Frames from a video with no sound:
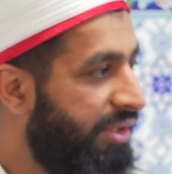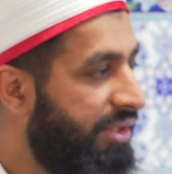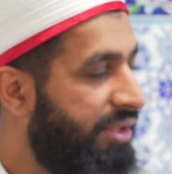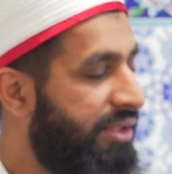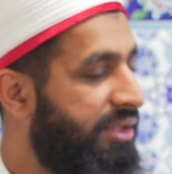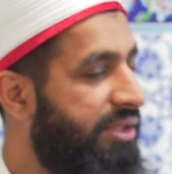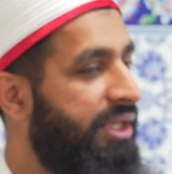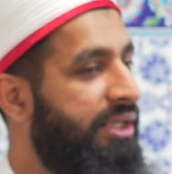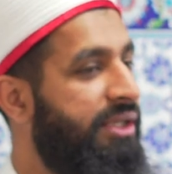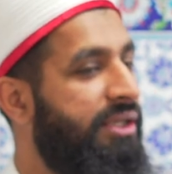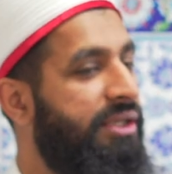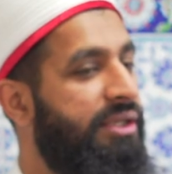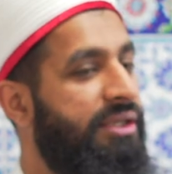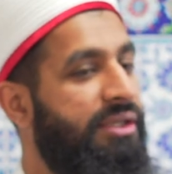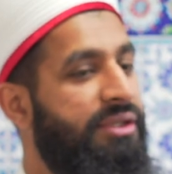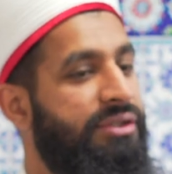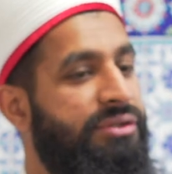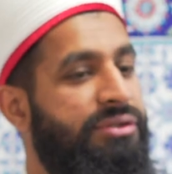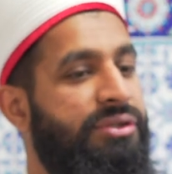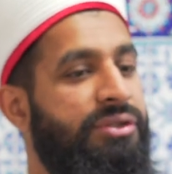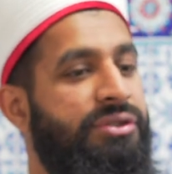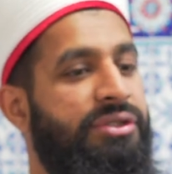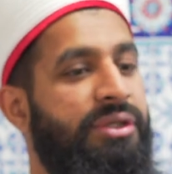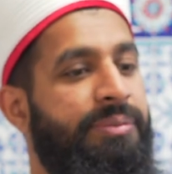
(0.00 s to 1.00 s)
then
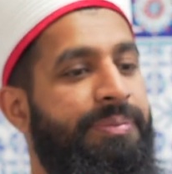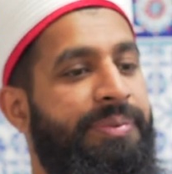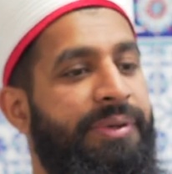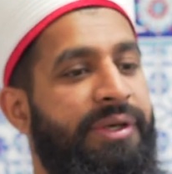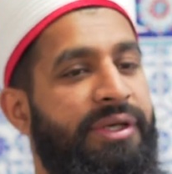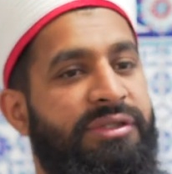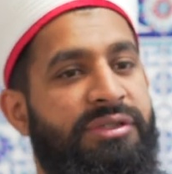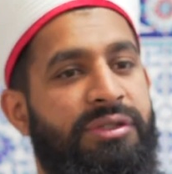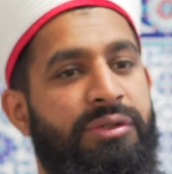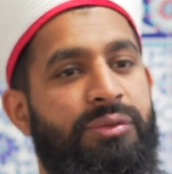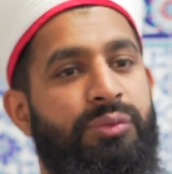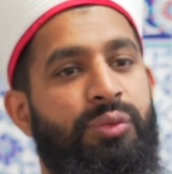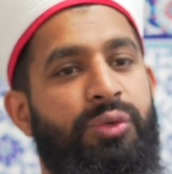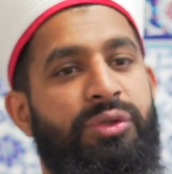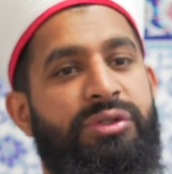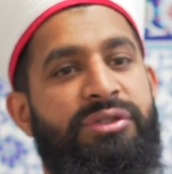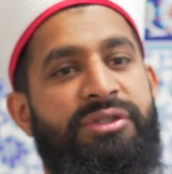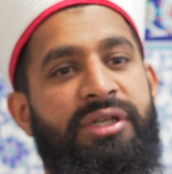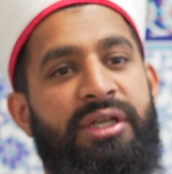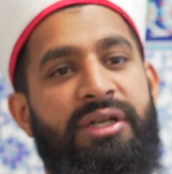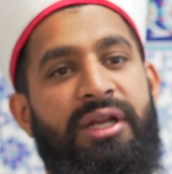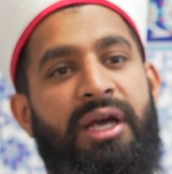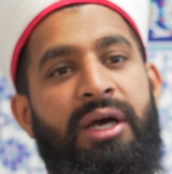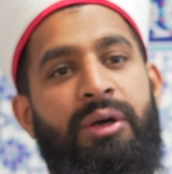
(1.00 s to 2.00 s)
such a person would
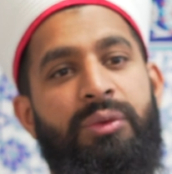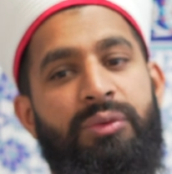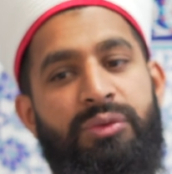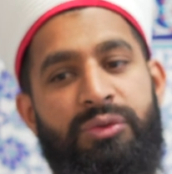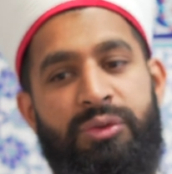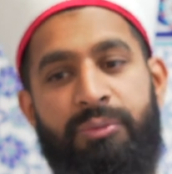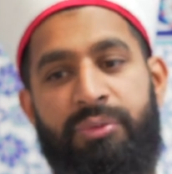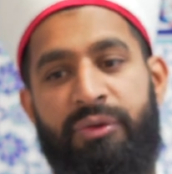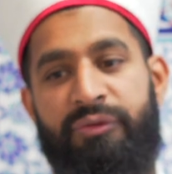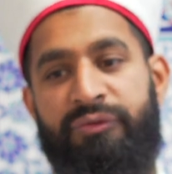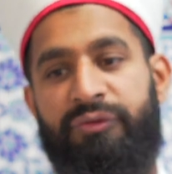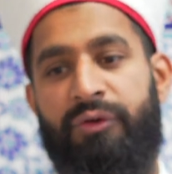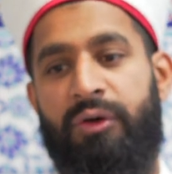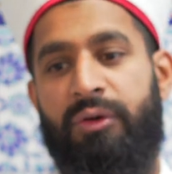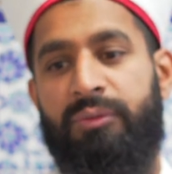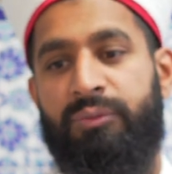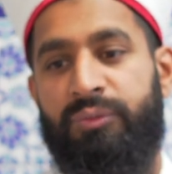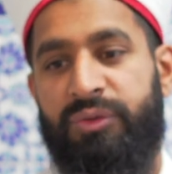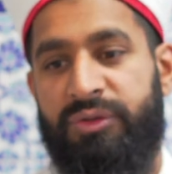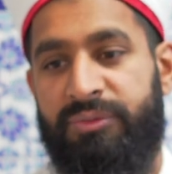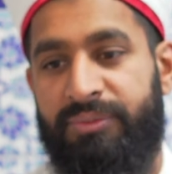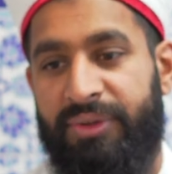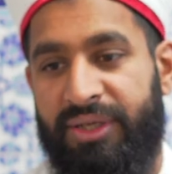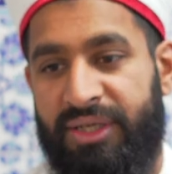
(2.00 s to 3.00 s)
set out to
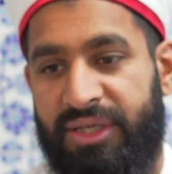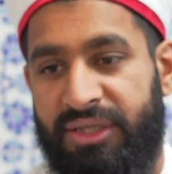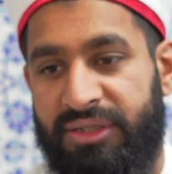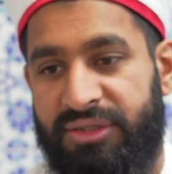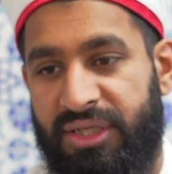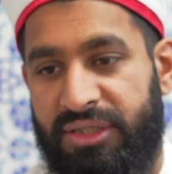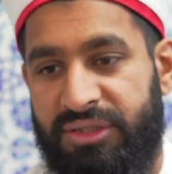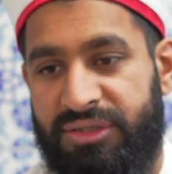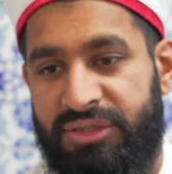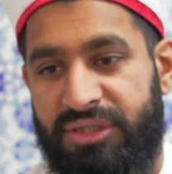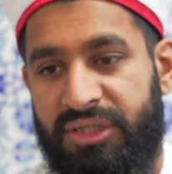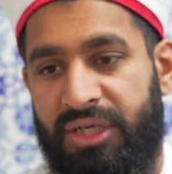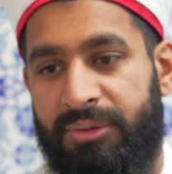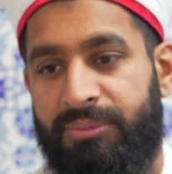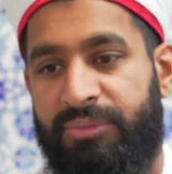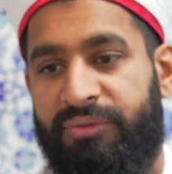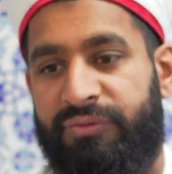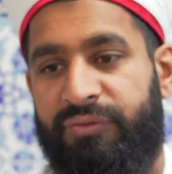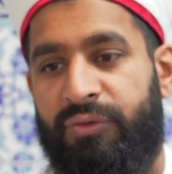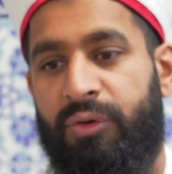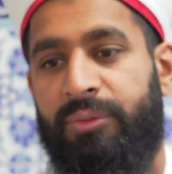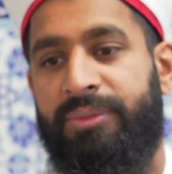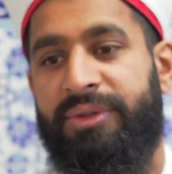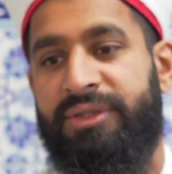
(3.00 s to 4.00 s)
perform, would make intention and
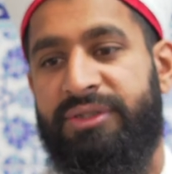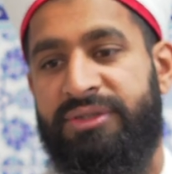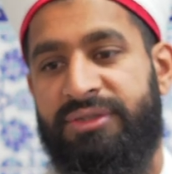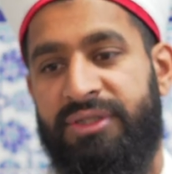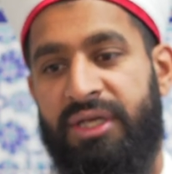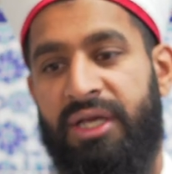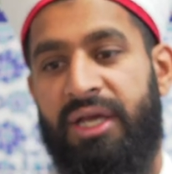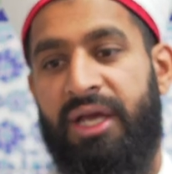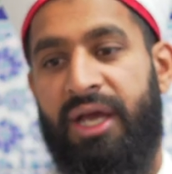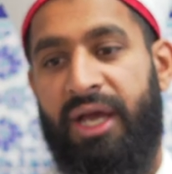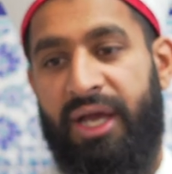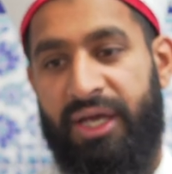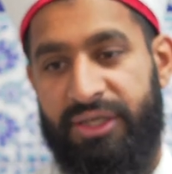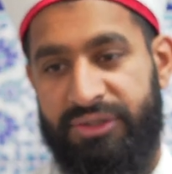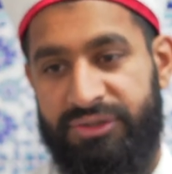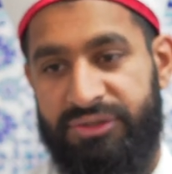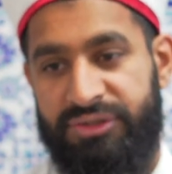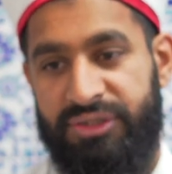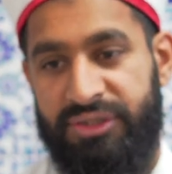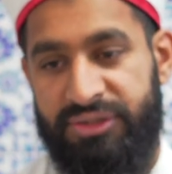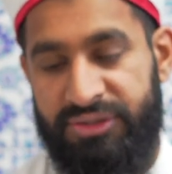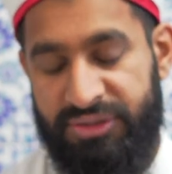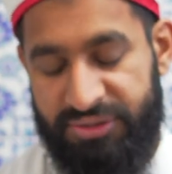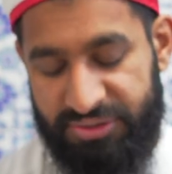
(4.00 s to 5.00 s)
perform his
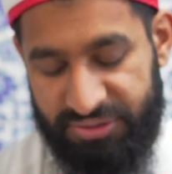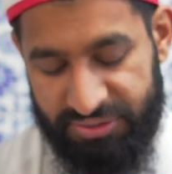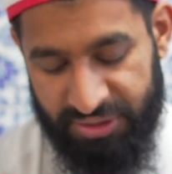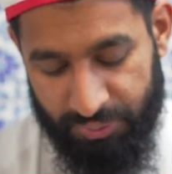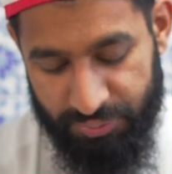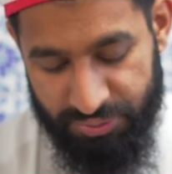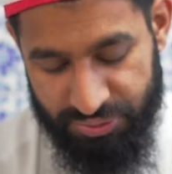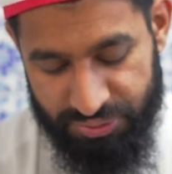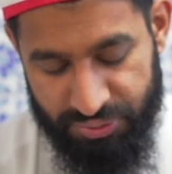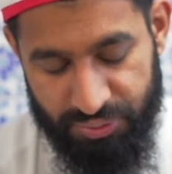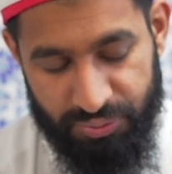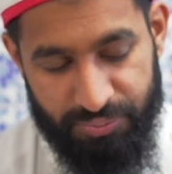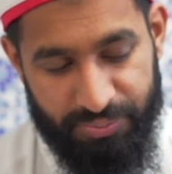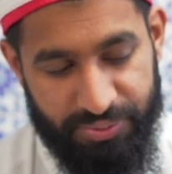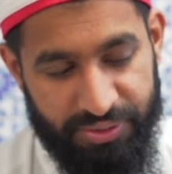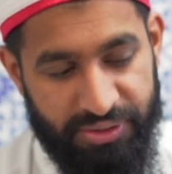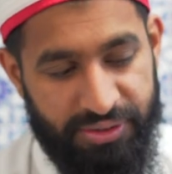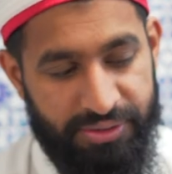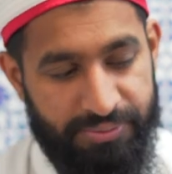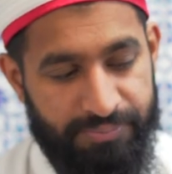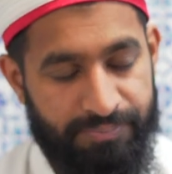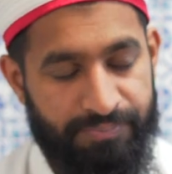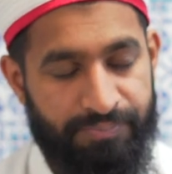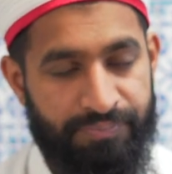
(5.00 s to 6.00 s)
Hajj. And this is how it should
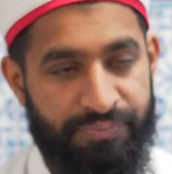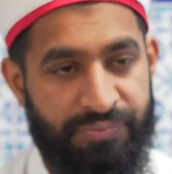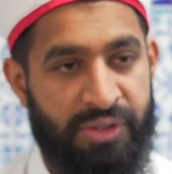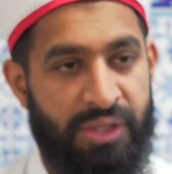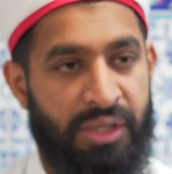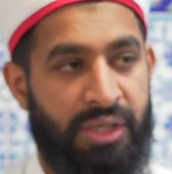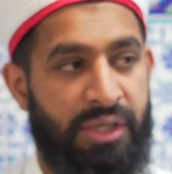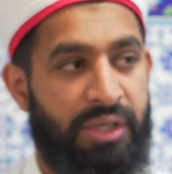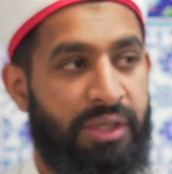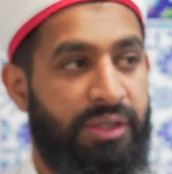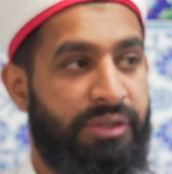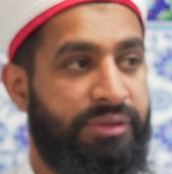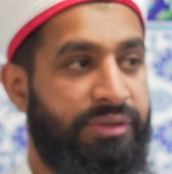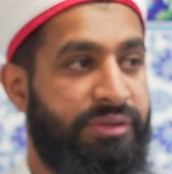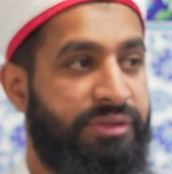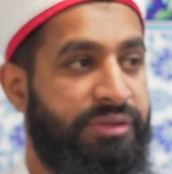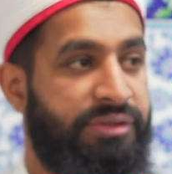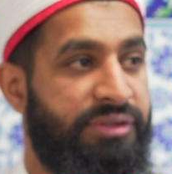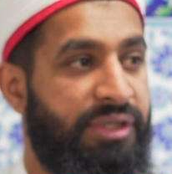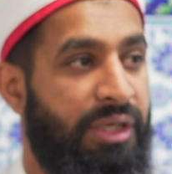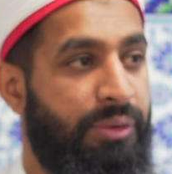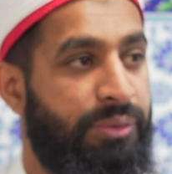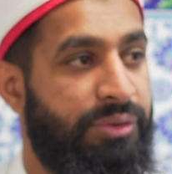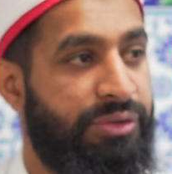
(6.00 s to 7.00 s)
be. This
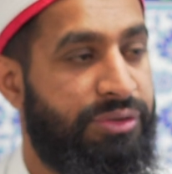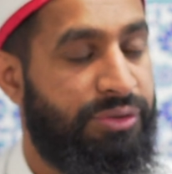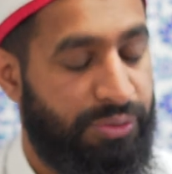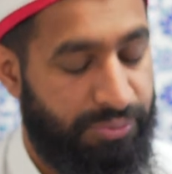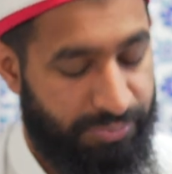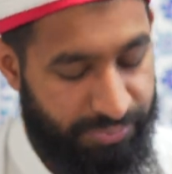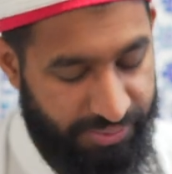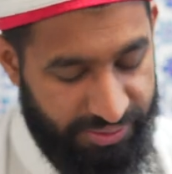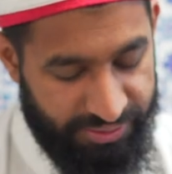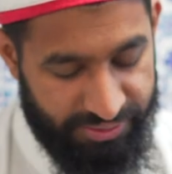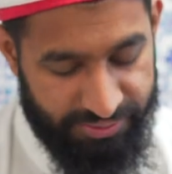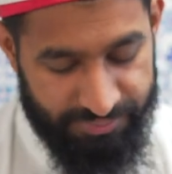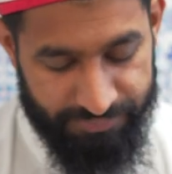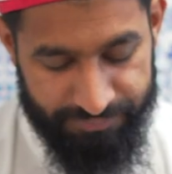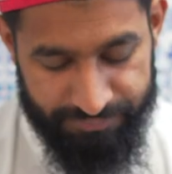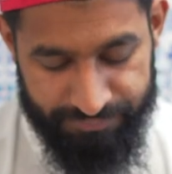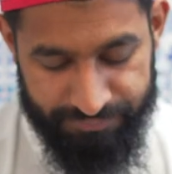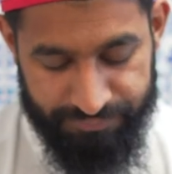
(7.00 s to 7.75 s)
is how it should be.